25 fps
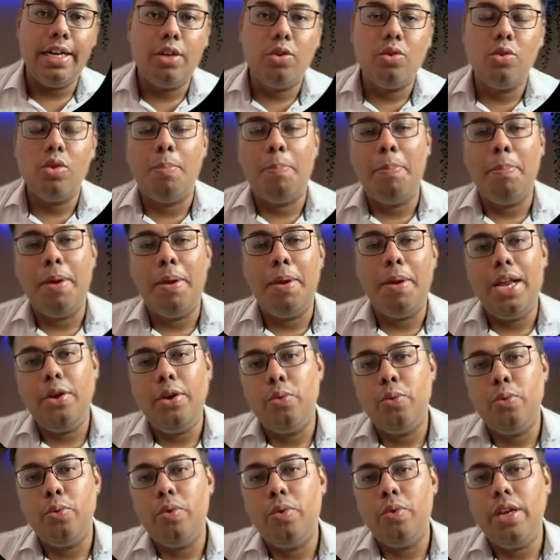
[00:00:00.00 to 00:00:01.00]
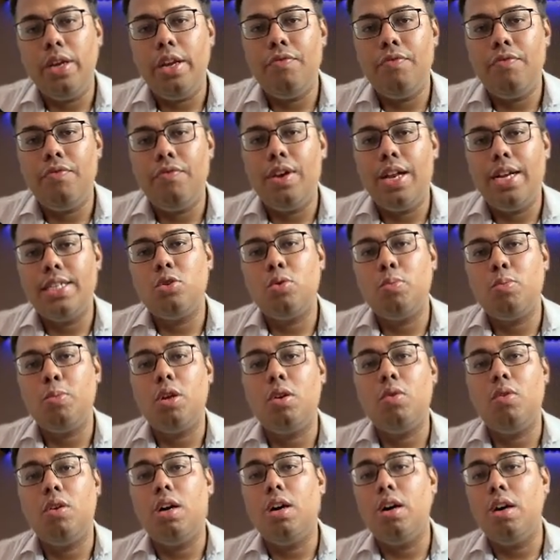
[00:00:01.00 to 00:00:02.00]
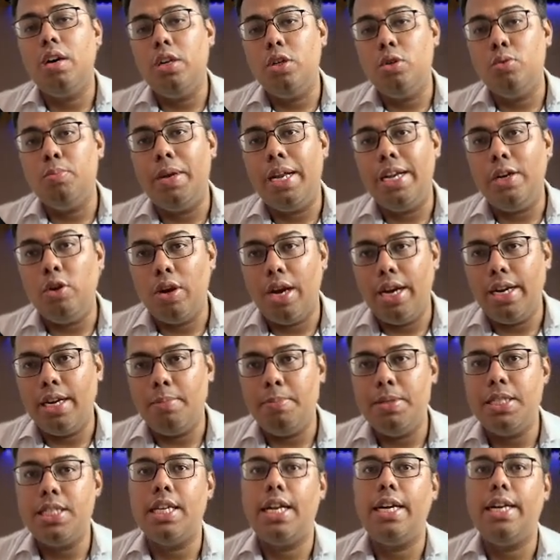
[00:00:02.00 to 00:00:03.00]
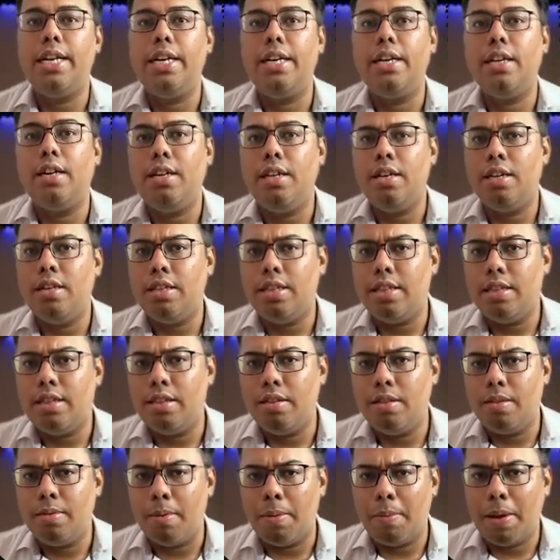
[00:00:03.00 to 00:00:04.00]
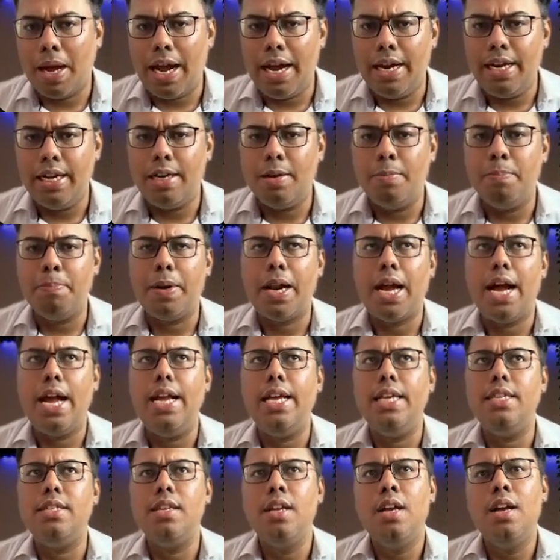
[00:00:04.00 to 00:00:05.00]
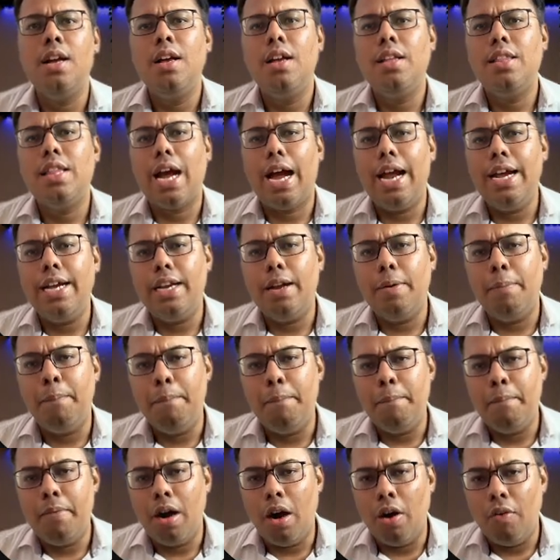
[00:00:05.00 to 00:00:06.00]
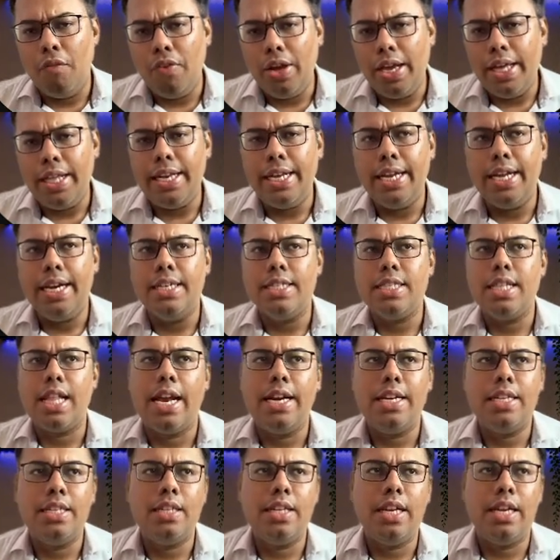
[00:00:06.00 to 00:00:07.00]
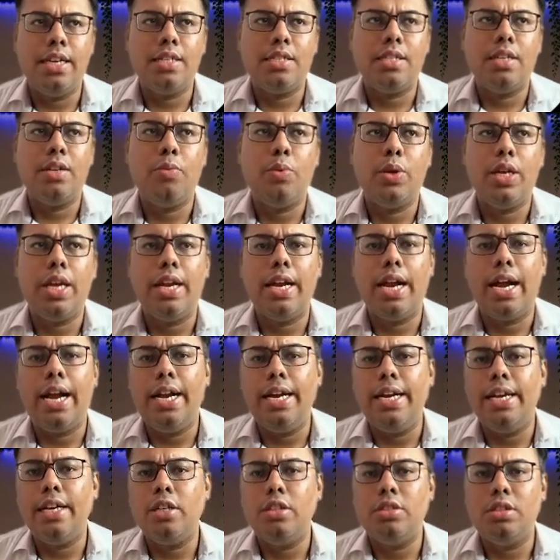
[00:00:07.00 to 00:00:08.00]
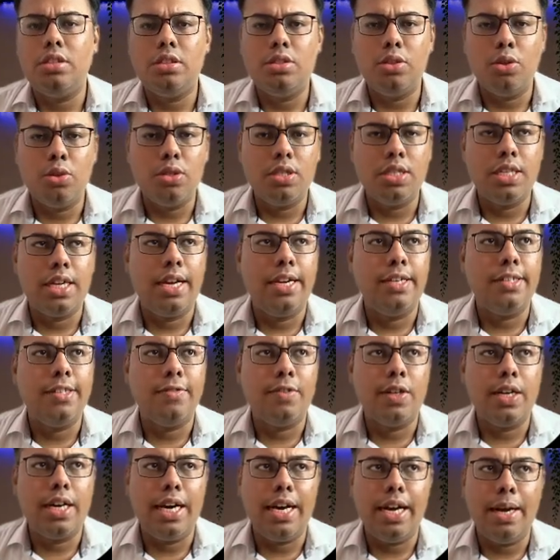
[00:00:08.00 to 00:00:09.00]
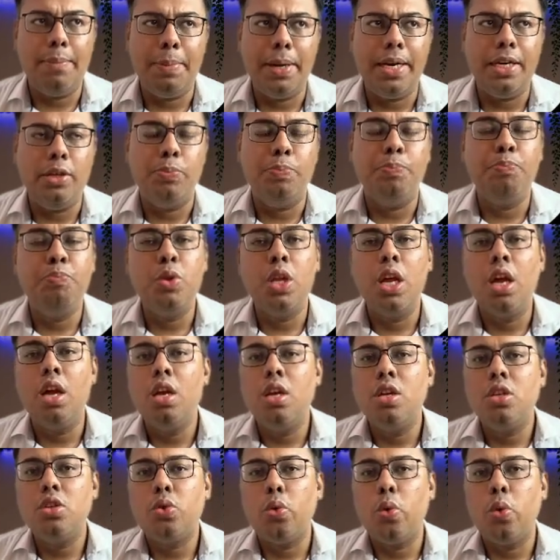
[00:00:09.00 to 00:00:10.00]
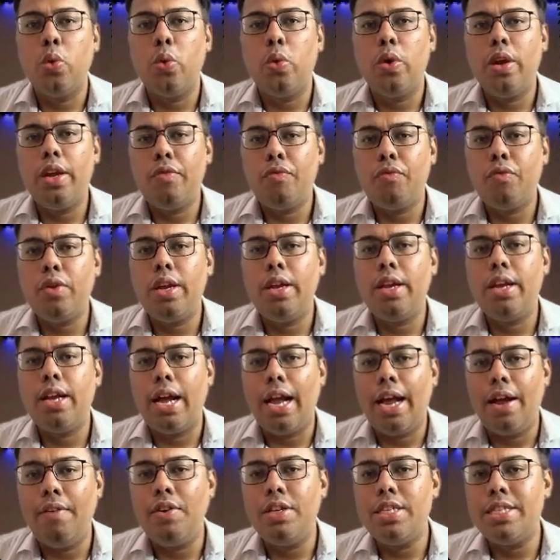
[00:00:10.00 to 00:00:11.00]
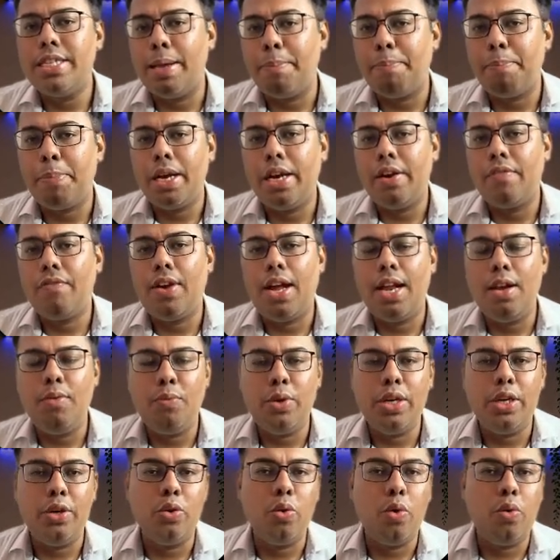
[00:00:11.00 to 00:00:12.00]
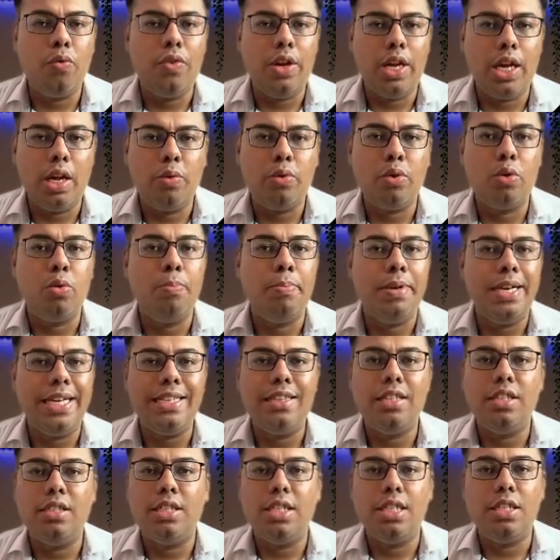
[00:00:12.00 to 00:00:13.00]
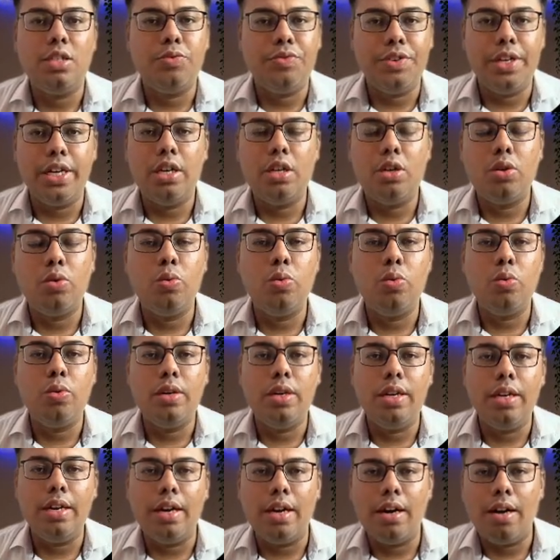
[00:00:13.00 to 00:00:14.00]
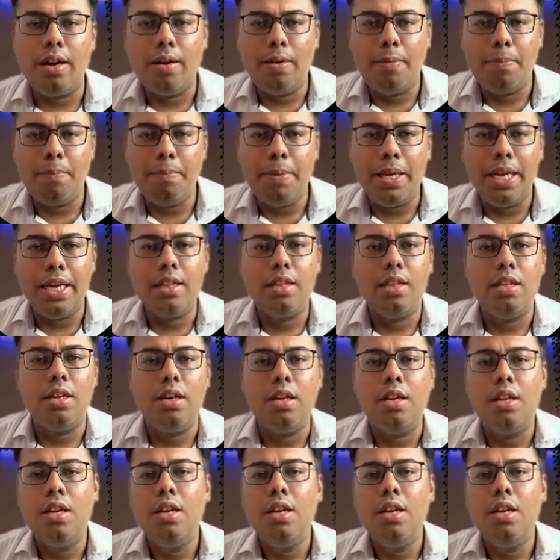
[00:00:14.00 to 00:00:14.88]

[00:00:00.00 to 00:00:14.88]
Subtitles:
to the menu. If let's say tomorrow a new menu item is added, the item price, the item variants, like let's say we add a dosa in our menu. So if we have a separate file, we know where to make the change, where to make the